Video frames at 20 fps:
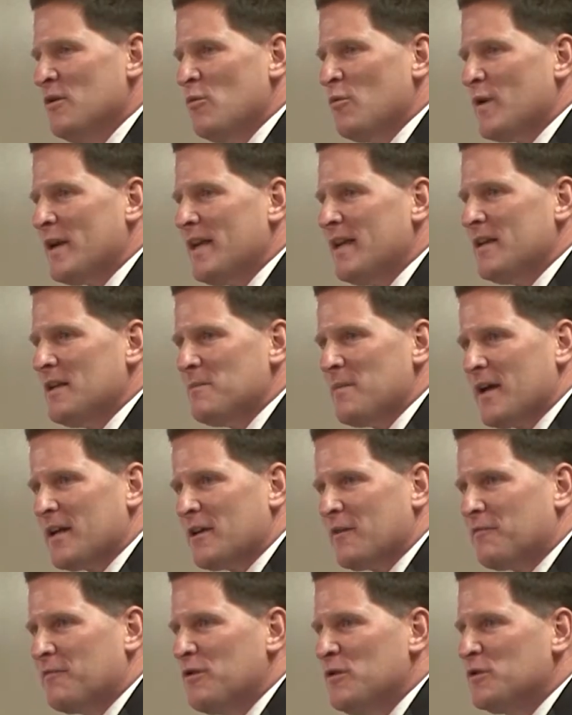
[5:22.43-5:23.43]
We need to
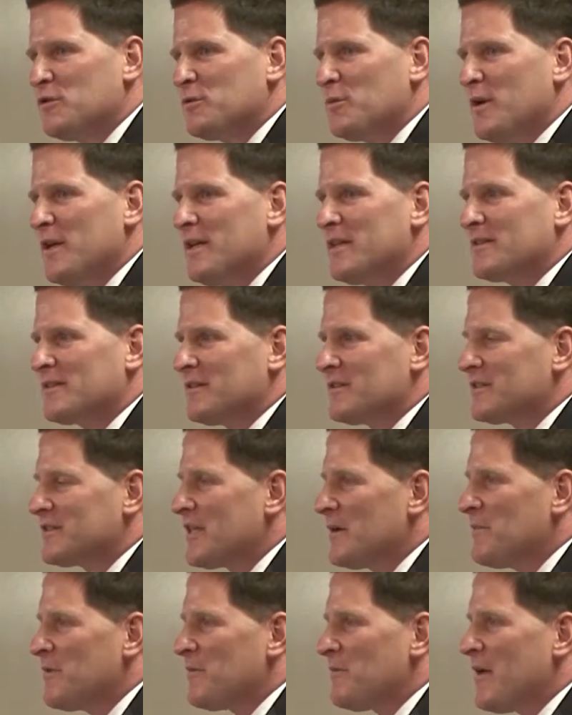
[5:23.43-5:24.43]
make a few tweaks on
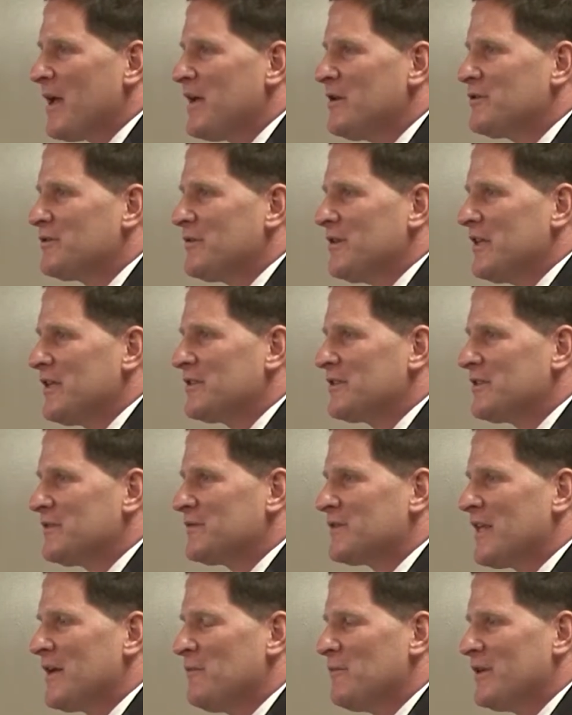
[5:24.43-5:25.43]
some of the major
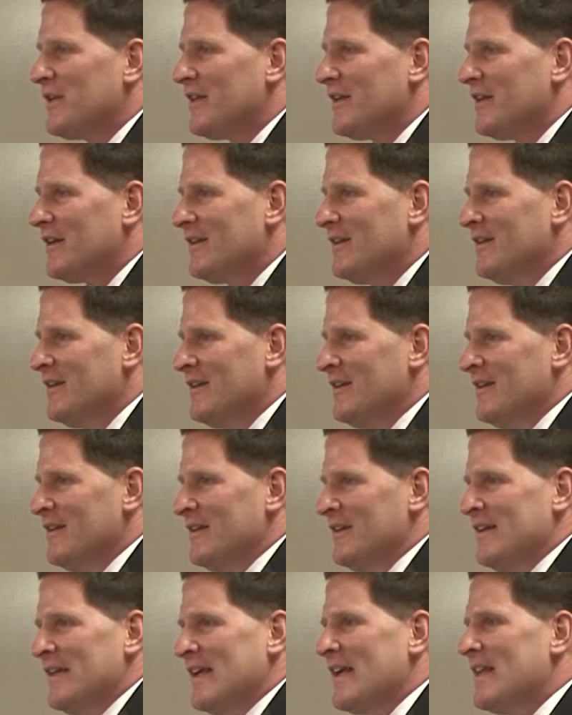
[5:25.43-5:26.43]
initiatives that we did.
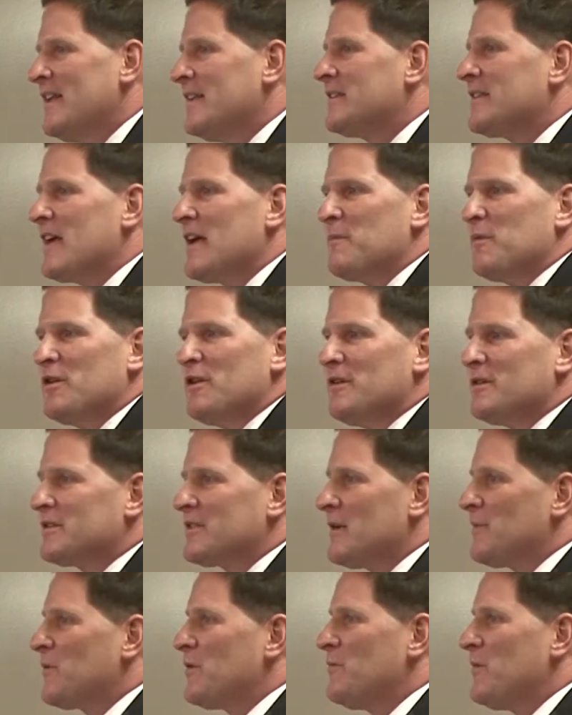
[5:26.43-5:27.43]
Anytime you do
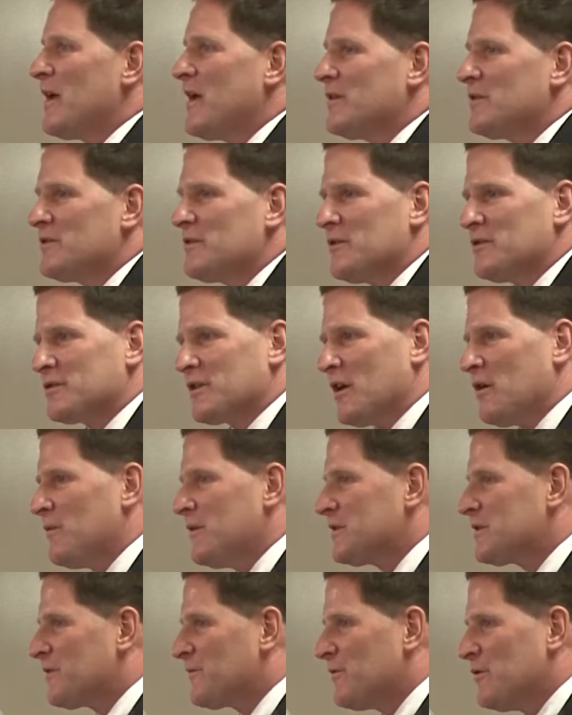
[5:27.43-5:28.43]
something major, there's
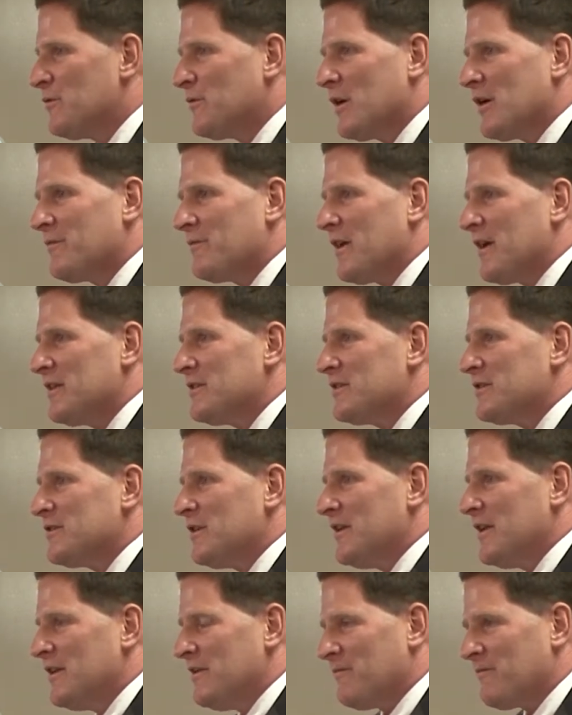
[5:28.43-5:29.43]
always a few rough edges
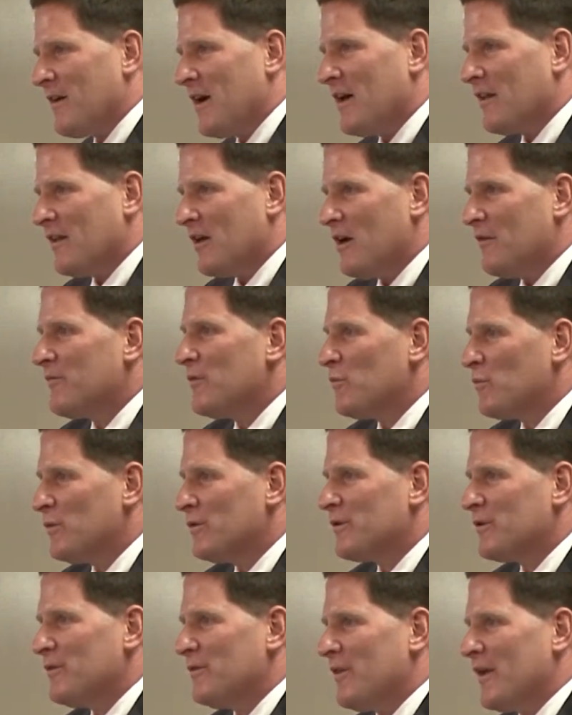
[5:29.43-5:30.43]
you need to file off, and
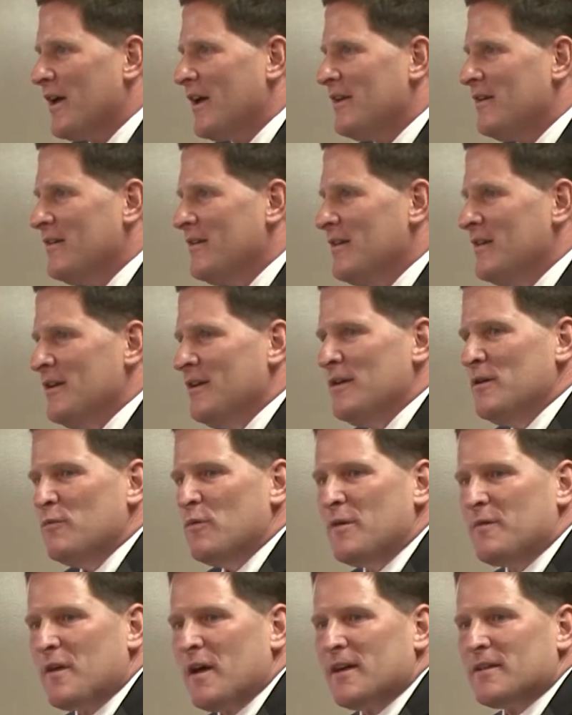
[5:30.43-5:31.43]
we'll do that.
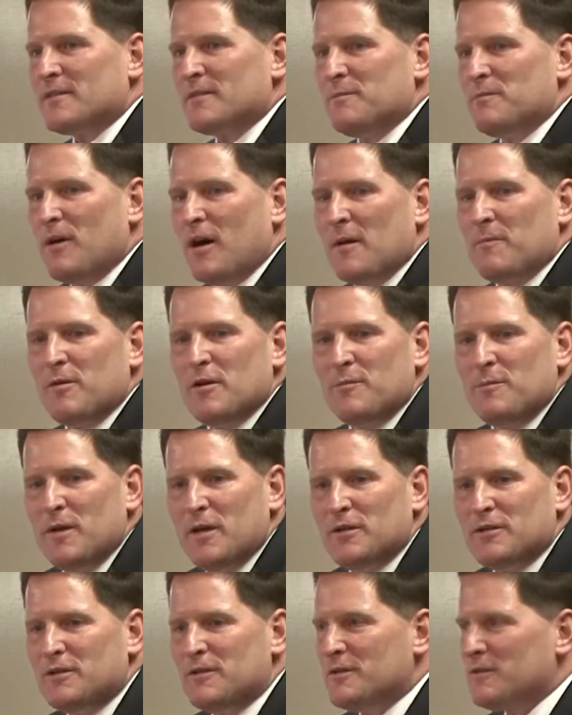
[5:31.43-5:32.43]
We've got some pop-up
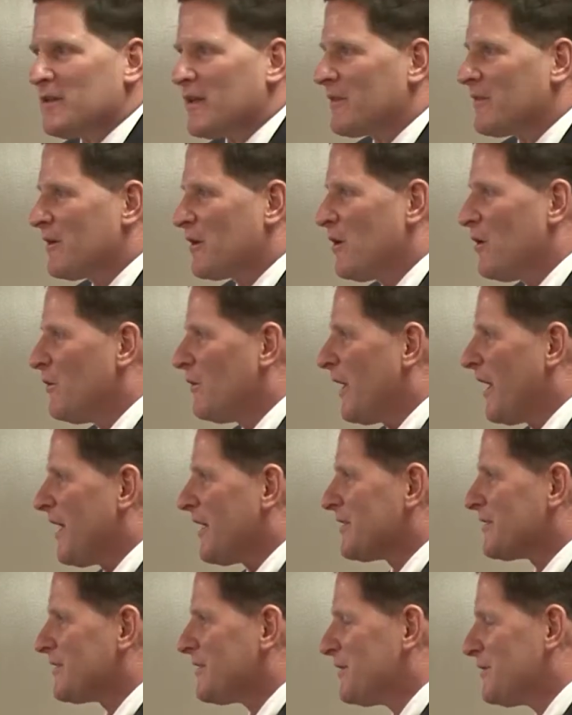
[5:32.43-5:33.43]
issues like the coal
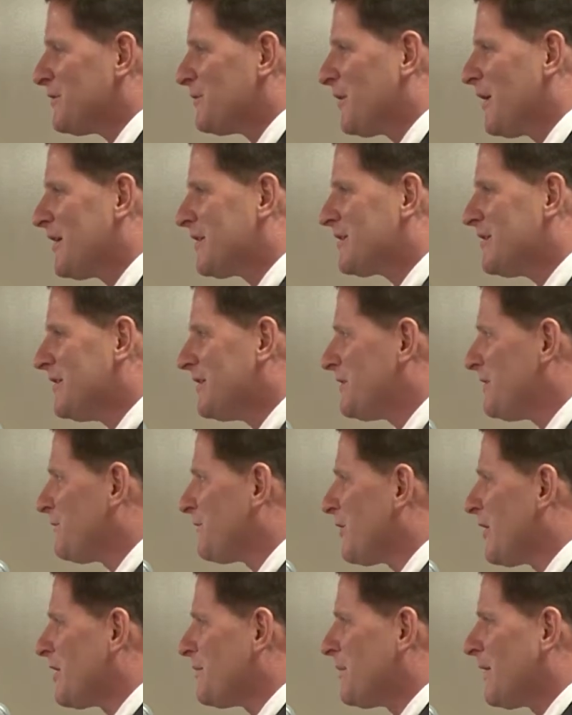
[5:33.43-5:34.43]
ash situation that you've
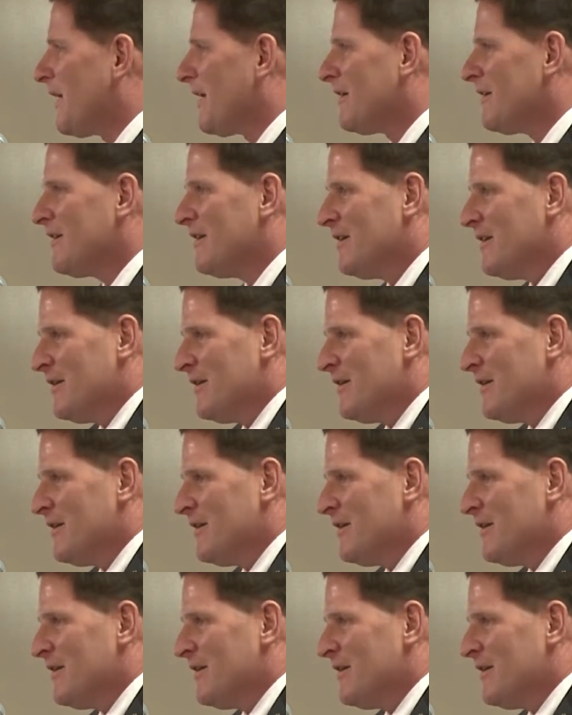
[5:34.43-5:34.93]
read about.